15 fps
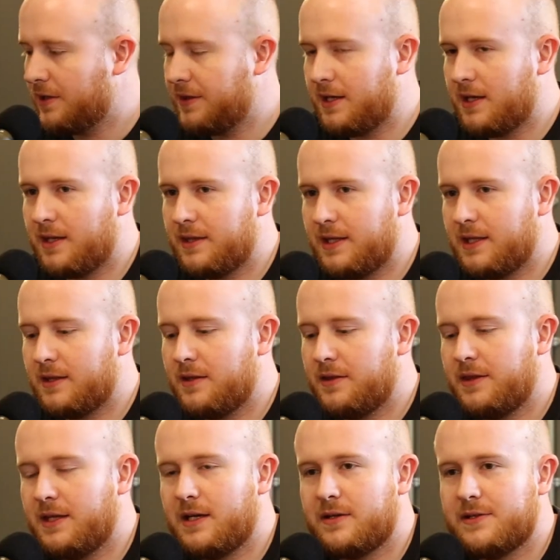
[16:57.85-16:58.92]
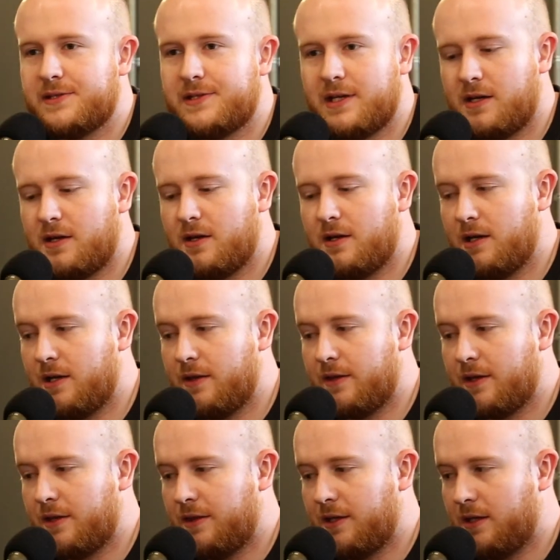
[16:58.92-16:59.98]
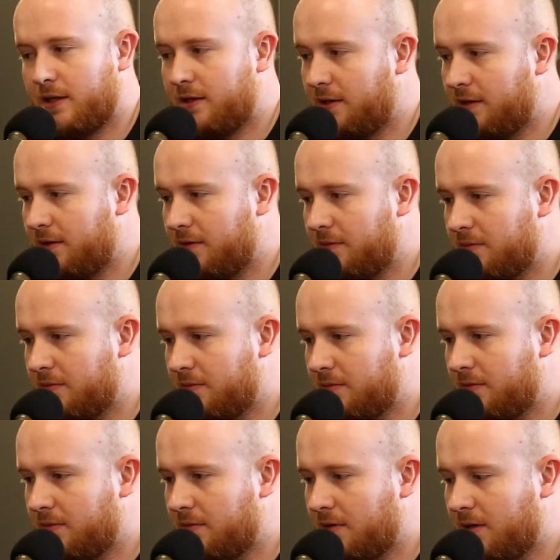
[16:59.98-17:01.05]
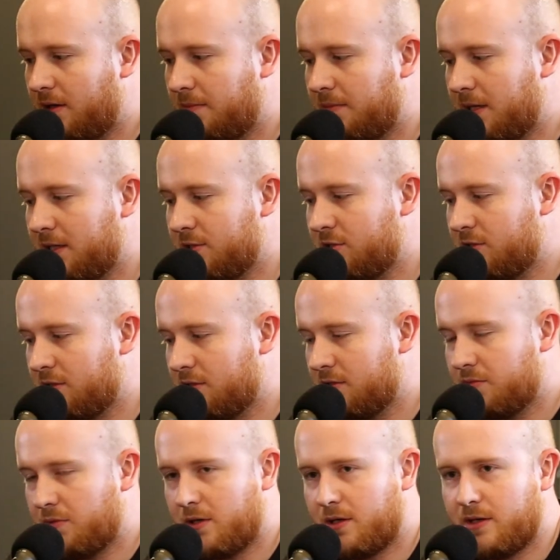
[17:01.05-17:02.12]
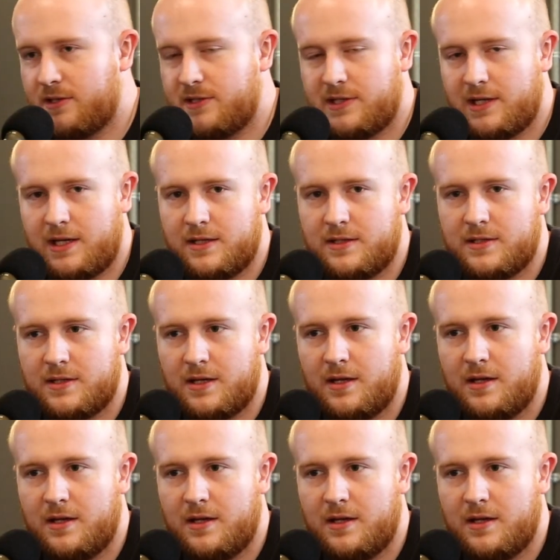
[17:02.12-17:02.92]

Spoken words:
think the thing I said earlier that I think you mentioned, where I said,